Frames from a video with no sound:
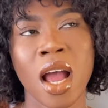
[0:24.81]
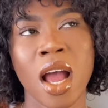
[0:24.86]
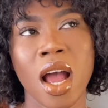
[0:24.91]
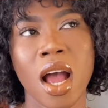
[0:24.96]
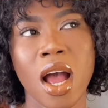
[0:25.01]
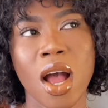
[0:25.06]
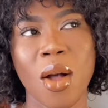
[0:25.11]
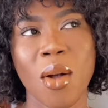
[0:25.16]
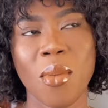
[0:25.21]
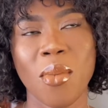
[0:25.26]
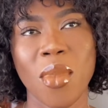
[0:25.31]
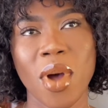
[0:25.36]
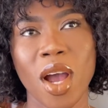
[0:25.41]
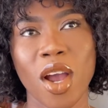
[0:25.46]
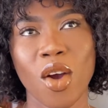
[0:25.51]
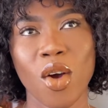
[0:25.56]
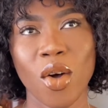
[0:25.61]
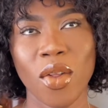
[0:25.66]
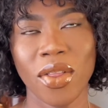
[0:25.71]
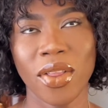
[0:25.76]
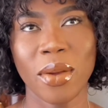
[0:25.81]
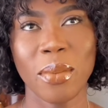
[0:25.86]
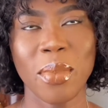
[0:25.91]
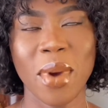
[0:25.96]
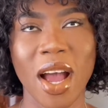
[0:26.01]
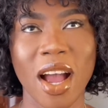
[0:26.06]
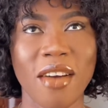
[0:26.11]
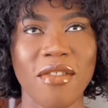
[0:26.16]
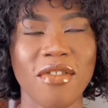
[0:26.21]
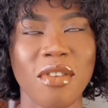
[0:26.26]
I got the
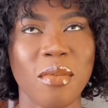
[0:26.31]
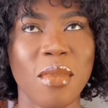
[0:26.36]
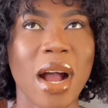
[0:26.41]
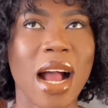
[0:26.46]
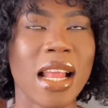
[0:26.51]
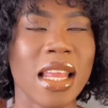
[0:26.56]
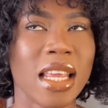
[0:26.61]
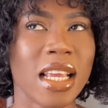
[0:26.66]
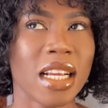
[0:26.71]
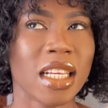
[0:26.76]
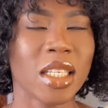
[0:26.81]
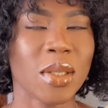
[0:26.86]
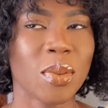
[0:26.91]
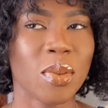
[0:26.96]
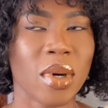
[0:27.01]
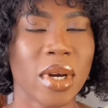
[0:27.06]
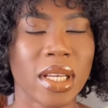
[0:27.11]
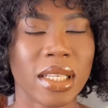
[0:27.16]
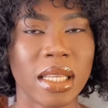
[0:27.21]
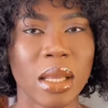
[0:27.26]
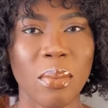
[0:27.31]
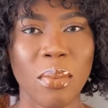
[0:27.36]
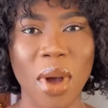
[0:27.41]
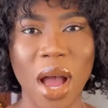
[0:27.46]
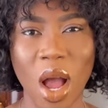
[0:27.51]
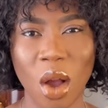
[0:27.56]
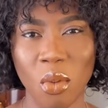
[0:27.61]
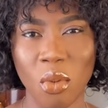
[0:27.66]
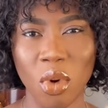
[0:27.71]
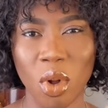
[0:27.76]
bag from AliExpress. The
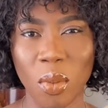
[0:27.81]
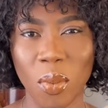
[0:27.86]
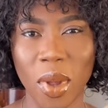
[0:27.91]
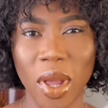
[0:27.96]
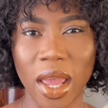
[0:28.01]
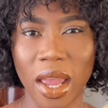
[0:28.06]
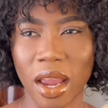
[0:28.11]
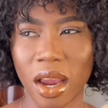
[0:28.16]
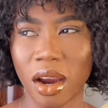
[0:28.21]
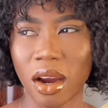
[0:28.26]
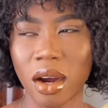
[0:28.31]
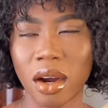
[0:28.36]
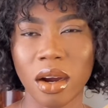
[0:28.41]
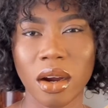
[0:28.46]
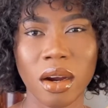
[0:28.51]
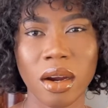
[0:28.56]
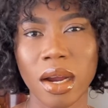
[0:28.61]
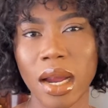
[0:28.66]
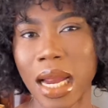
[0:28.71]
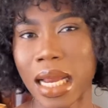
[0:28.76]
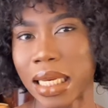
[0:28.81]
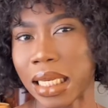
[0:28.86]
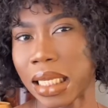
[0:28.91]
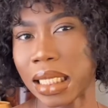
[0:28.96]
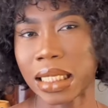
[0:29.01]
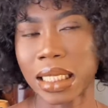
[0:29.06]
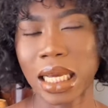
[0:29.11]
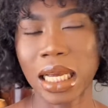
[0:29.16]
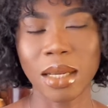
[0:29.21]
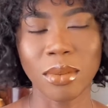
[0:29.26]
bag will be here
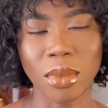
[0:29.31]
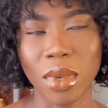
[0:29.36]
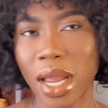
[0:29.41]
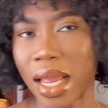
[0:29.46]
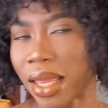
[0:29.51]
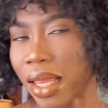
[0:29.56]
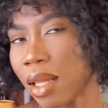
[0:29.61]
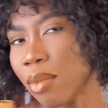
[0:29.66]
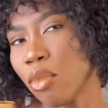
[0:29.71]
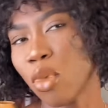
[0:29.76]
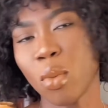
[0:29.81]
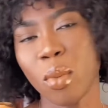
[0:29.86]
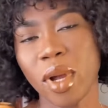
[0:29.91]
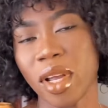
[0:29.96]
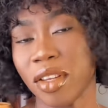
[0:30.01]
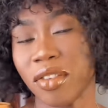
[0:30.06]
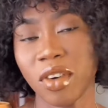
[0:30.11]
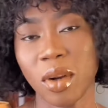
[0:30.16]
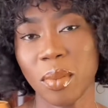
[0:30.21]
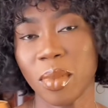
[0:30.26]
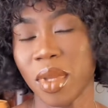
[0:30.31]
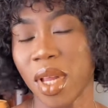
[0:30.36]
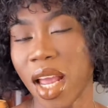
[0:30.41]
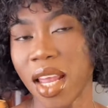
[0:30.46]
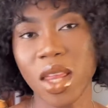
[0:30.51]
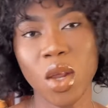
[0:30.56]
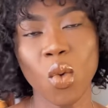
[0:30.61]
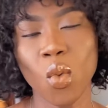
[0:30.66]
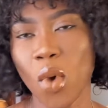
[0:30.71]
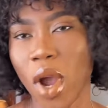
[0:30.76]
anytime, any moment from
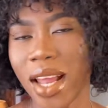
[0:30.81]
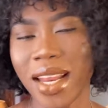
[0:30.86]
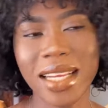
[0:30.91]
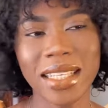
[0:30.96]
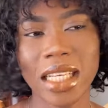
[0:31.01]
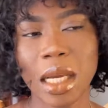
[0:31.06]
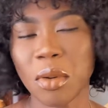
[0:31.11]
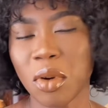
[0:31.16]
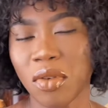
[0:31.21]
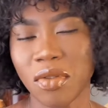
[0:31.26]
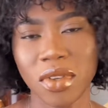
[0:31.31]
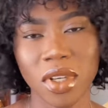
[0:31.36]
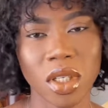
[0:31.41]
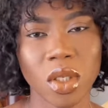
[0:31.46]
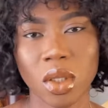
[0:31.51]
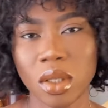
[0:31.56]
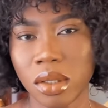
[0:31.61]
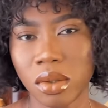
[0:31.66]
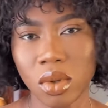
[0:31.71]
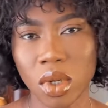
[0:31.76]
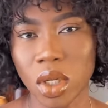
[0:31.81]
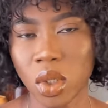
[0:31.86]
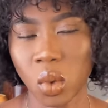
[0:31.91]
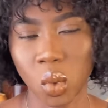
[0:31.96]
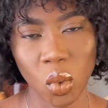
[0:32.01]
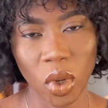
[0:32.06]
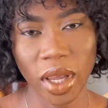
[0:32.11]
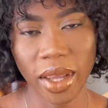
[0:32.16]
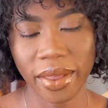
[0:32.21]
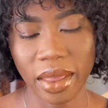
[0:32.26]
any time of this
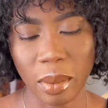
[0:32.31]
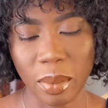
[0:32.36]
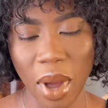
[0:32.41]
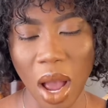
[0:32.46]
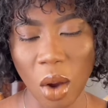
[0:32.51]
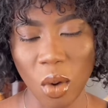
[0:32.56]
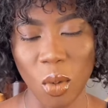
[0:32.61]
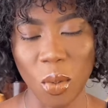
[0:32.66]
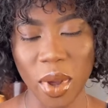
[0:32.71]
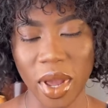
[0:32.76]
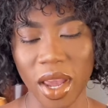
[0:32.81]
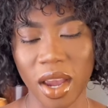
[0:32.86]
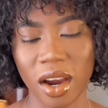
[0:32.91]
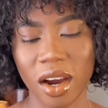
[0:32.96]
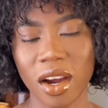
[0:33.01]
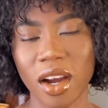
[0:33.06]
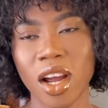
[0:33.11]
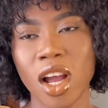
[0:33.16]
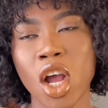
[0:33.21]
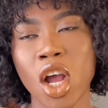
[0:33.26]
week. The bag will be here.